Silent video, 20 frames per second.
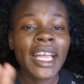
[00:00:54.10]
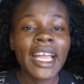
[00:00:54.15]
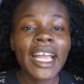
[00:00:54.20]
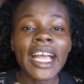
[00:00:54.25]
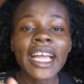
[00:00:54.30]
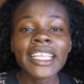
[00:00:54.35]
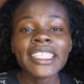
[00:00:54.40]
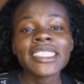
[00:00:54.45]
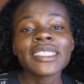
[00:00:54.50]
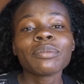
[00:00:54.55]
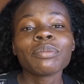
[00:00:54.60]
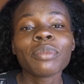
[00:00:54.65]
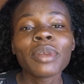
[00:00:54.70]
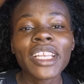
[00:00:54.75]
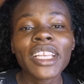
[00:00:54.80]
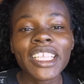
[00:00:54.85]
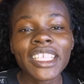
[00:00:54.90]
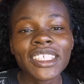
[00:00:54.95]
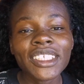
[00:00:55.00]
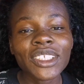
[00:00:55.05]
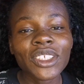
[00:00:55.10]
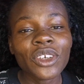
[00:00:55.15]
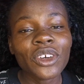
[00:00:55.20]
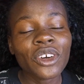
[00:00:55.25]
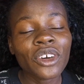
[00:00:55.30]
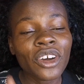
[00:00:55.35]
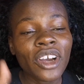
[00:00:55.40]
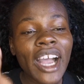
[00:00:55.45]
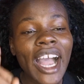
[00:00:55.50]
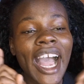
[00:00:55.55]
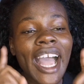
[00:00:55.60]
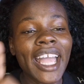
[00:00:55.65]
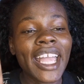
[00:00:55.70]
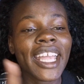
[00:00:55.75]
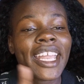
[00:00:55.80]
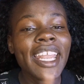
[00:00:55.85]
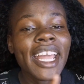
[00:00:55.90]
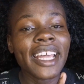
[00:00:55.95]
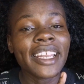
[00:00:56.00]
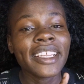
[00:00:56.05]
guys, please go
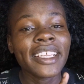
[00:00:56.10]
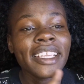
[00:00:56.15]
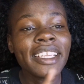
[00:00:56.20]
ahead and